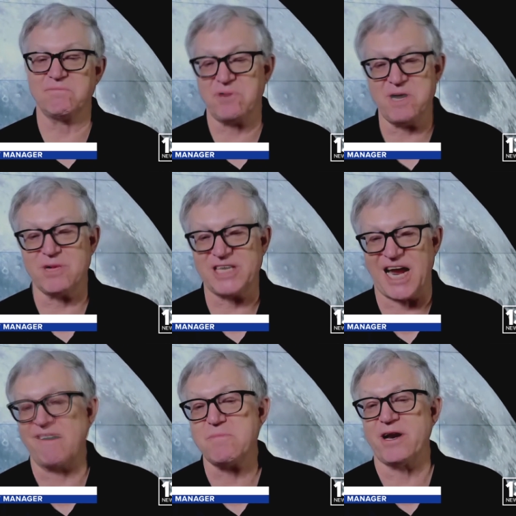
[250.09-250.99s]
and pretty much
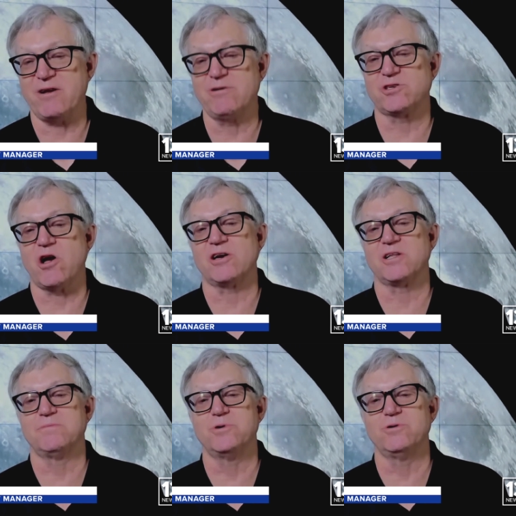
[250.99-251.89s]
everybody who's gone
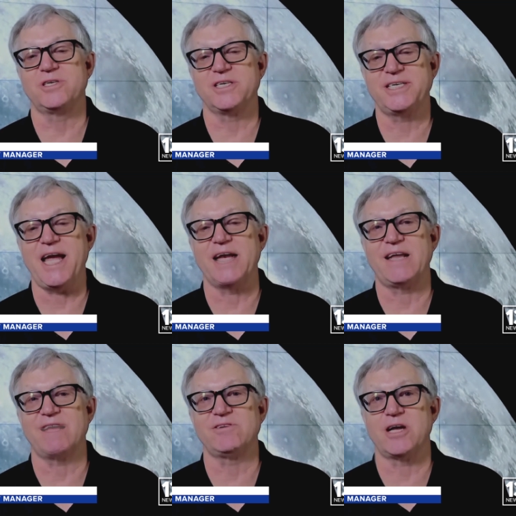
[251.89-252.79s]
to the moon to date
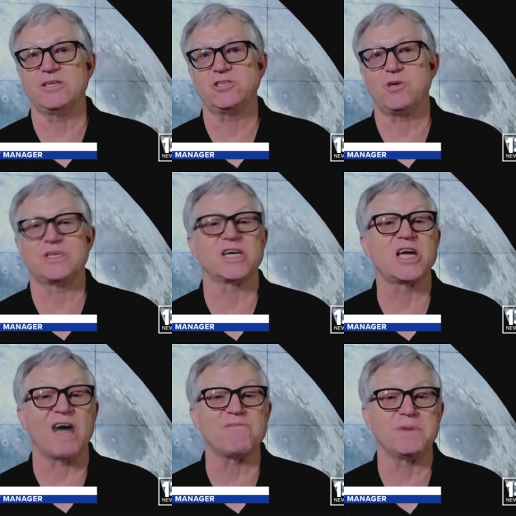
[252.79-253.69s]
have done so as a
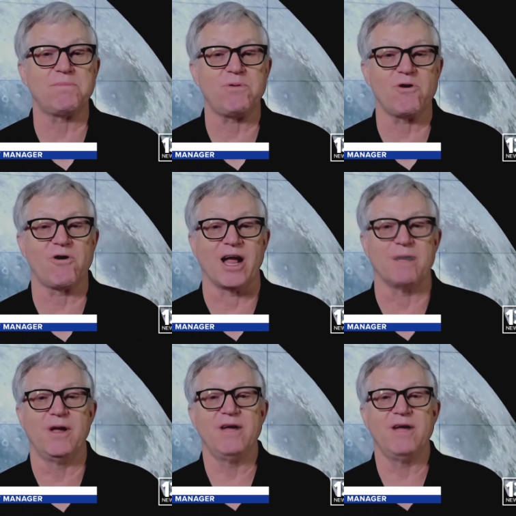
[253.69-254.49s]
government program,